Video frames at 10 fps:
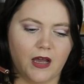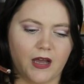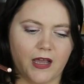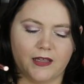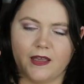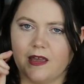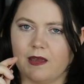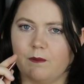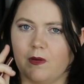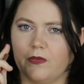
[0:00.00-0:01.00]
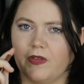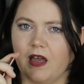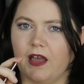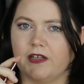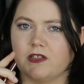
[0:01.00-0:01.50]
I am on the
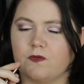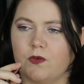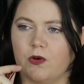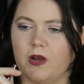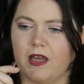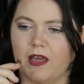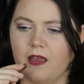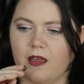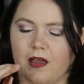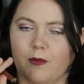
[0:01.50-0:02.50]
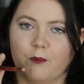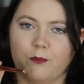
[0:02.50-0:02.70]
hunt for a